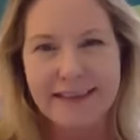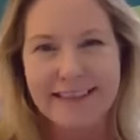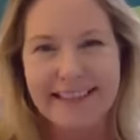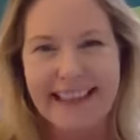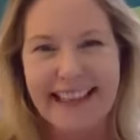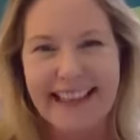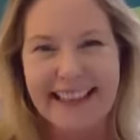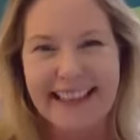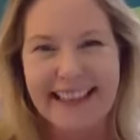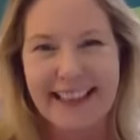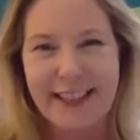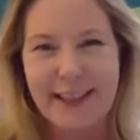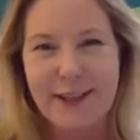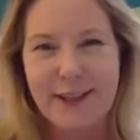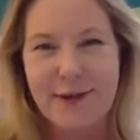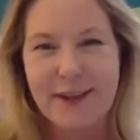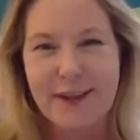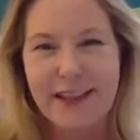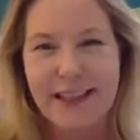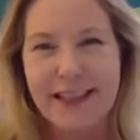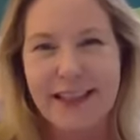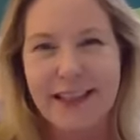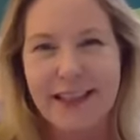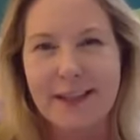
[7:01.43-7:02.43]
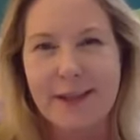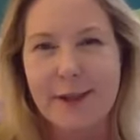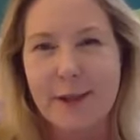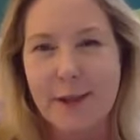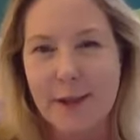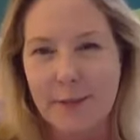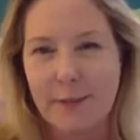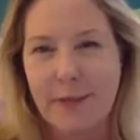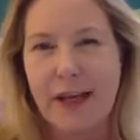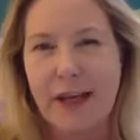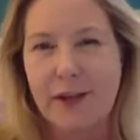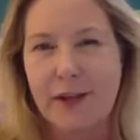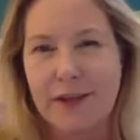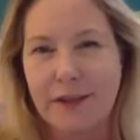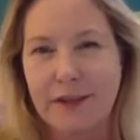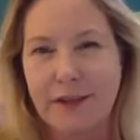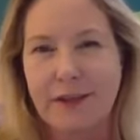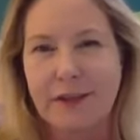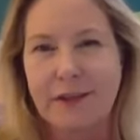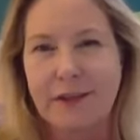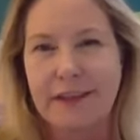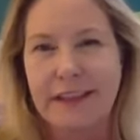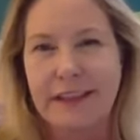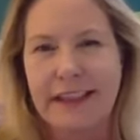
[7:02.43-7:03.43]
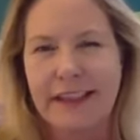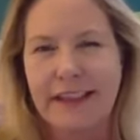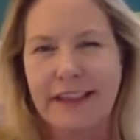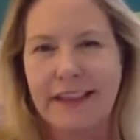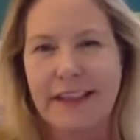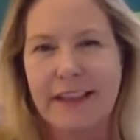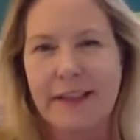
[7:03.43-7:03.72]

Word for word: and that you think is special in